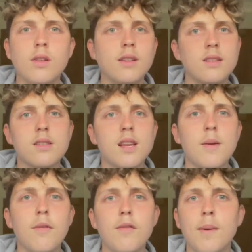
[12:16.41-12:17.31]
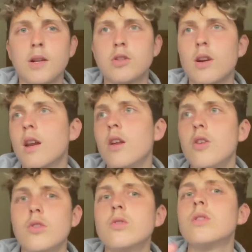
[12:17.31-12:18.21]
There's the same information in a
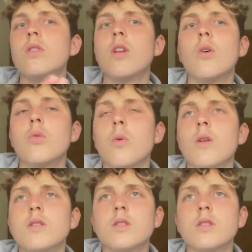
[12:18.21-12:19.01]
used or an old one,